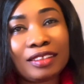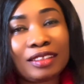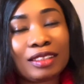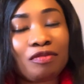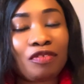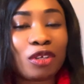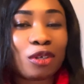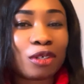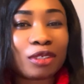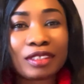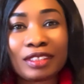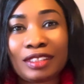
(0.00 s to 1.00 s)

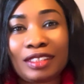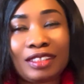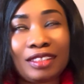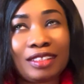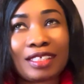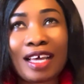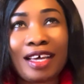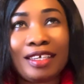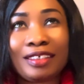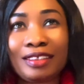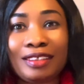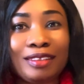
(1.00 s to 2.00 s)
vlogs
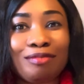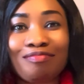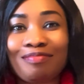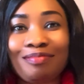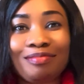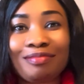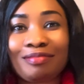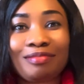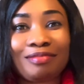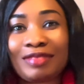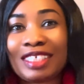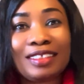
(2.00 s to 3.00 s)

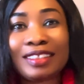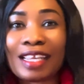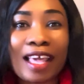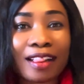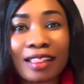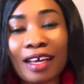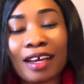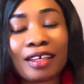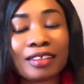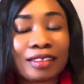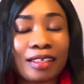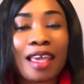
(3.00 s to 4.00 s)
and things like
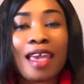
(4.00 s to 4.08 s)
that.